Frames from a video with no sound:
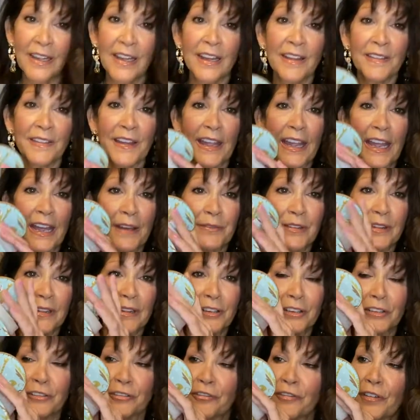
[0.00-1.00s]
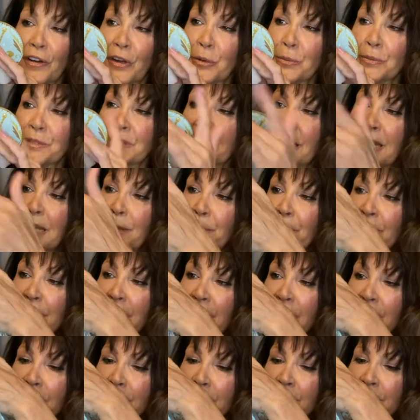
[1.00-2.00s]
They have the little foam to keep
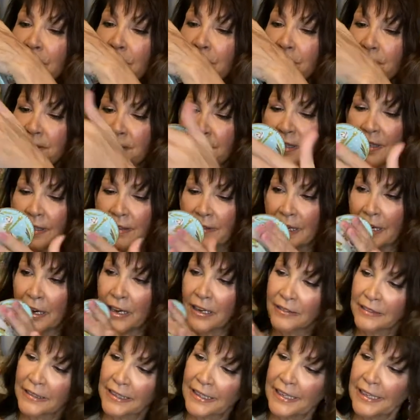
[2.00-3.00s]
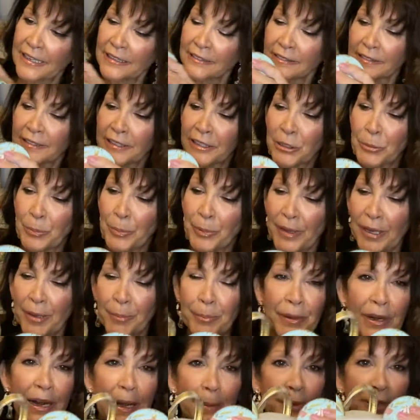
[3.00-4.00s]
the ears. They are leaning a little bit,
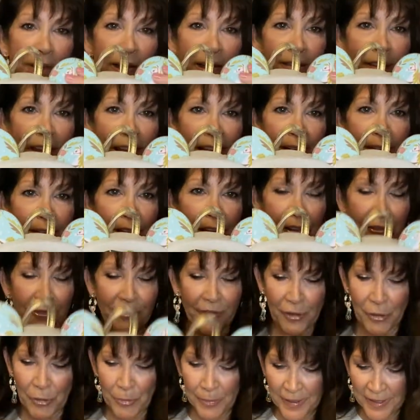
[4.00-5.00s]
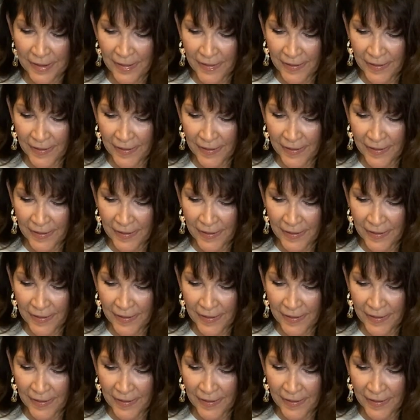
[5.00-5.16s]
but I'm glad they have that foam in